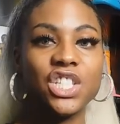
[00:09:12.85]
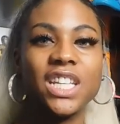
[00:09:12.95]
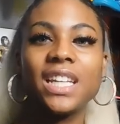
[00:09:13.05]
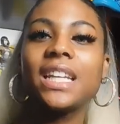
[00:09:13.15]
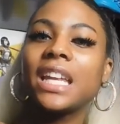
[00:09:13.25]
She
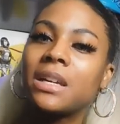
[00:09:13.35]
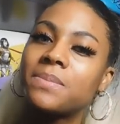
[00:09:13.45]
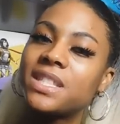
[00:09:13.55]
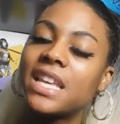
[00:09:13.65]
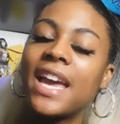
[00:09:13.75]
didn't get
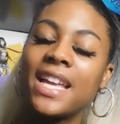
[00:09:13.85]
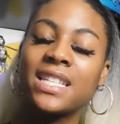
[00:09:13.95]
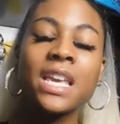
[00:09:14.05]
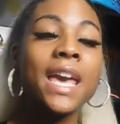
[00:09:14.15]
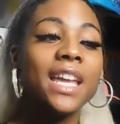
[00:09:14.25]

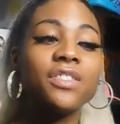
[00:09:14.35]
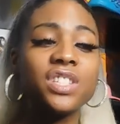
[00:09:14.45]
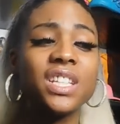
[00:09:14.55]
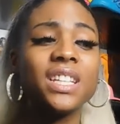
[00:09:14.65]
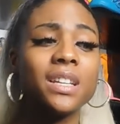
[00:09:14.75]
upset, and if she
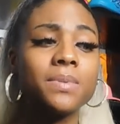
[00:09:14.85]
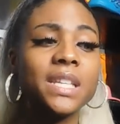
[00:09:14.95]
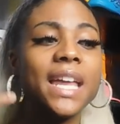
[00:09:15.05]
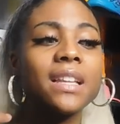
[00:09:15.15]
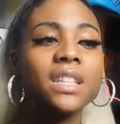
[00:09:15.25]
did get
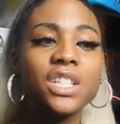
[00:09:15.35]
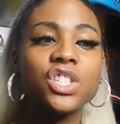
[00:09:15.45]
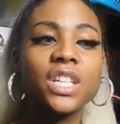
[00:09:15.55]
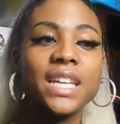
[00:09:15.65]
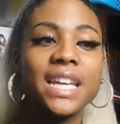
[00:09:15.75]
upset, at least
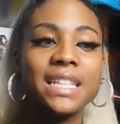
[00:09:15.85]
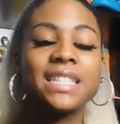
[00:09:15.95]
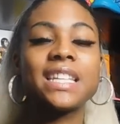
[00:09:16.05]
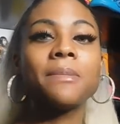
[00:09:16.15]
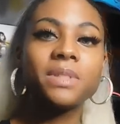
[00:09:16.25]
she
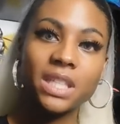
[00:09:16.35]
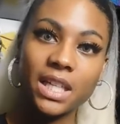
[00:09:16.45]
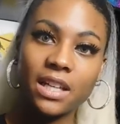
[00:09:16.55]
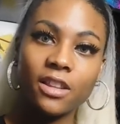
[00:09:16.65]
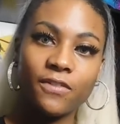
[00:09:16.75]

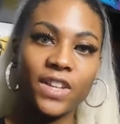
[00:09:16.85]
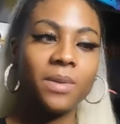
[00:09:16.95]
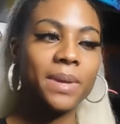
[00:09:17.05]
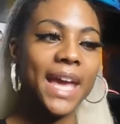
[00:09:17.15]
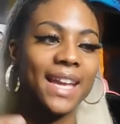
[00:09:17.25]
accepted the
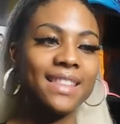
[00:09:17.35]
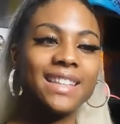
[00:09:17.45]
feedback.